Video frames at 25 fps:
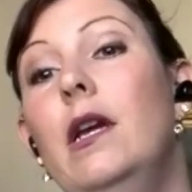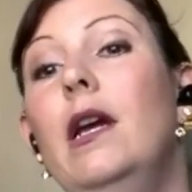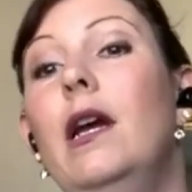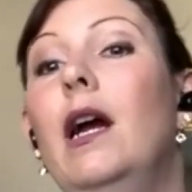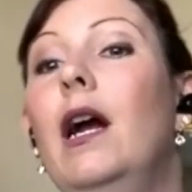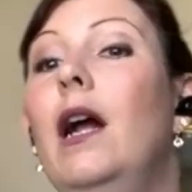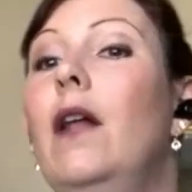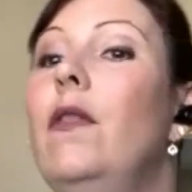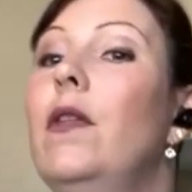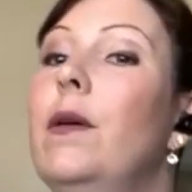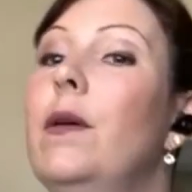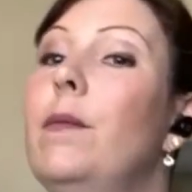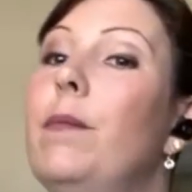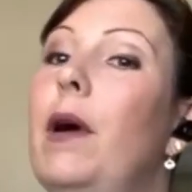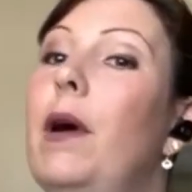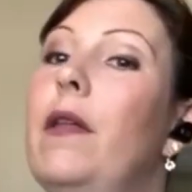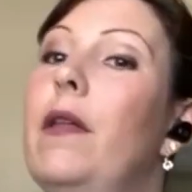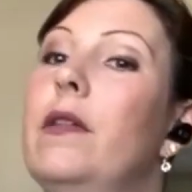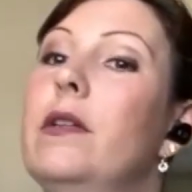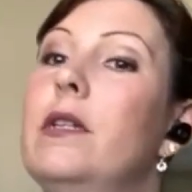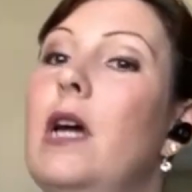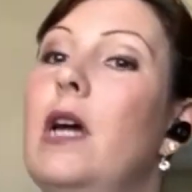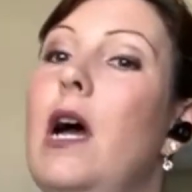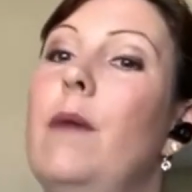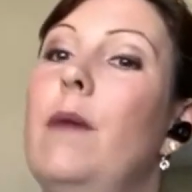And then by the
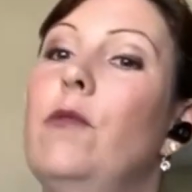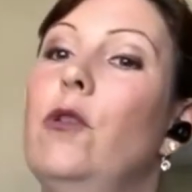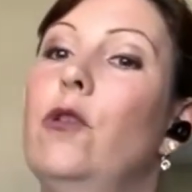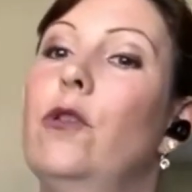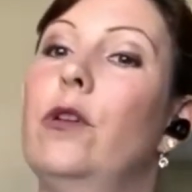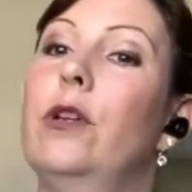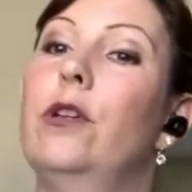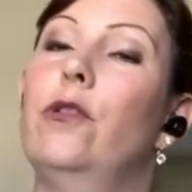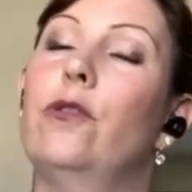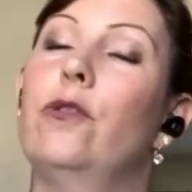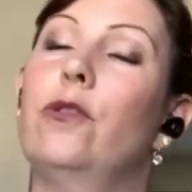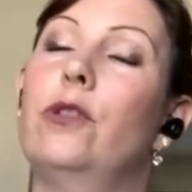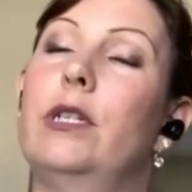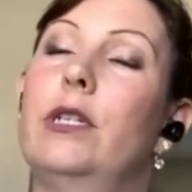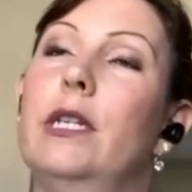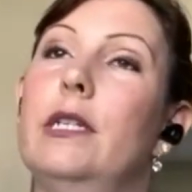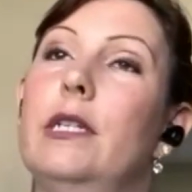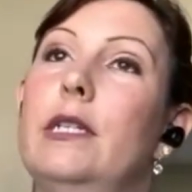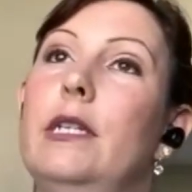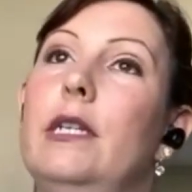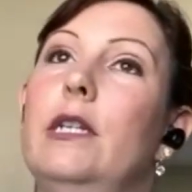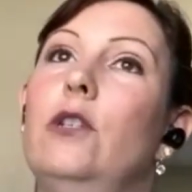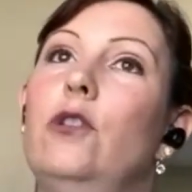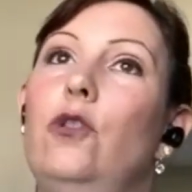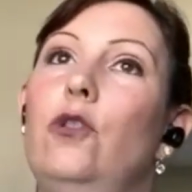time you're in your
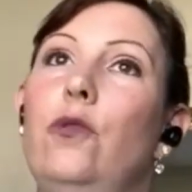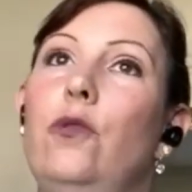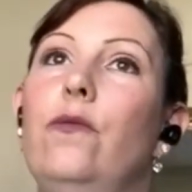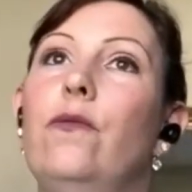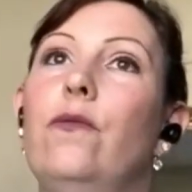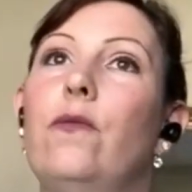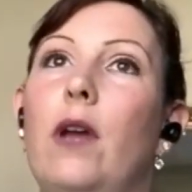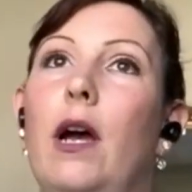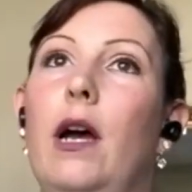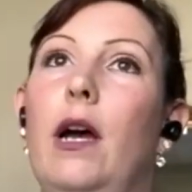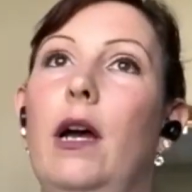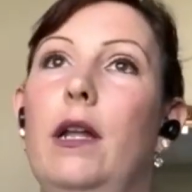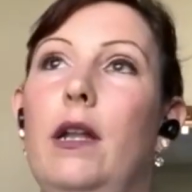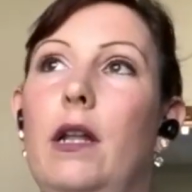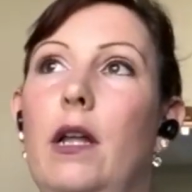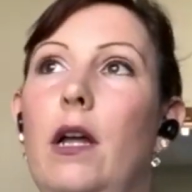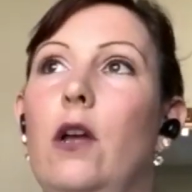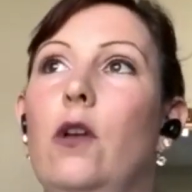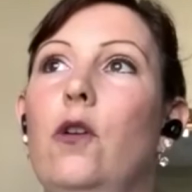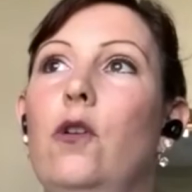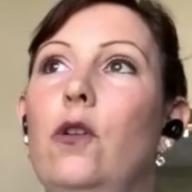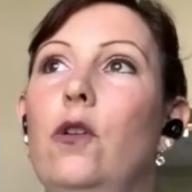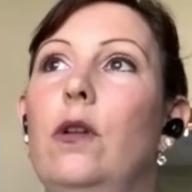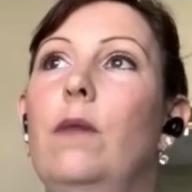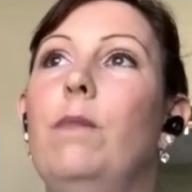60s, you've got a
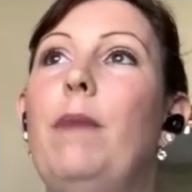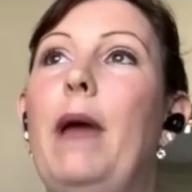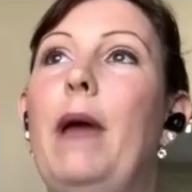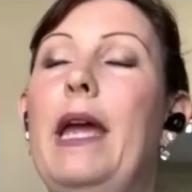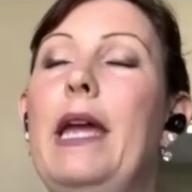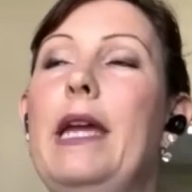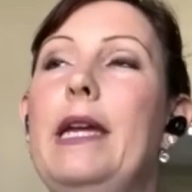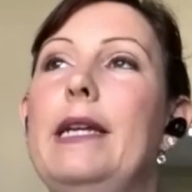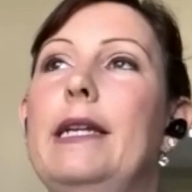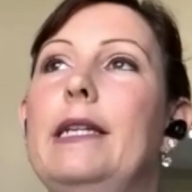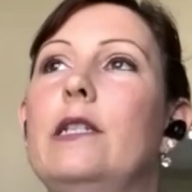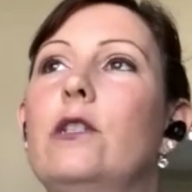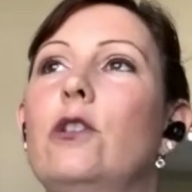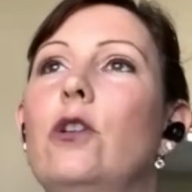good base.